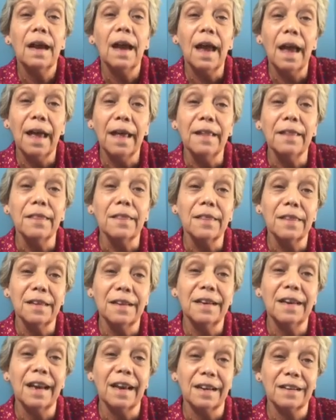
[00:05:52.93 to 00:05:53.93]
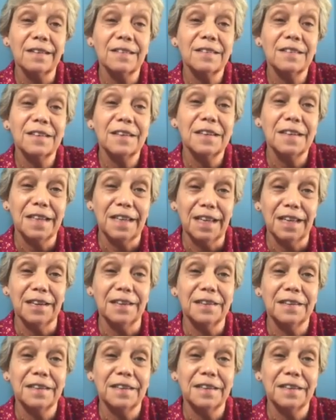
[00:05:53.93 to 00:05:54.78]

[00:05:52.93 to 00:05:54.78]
and the next year.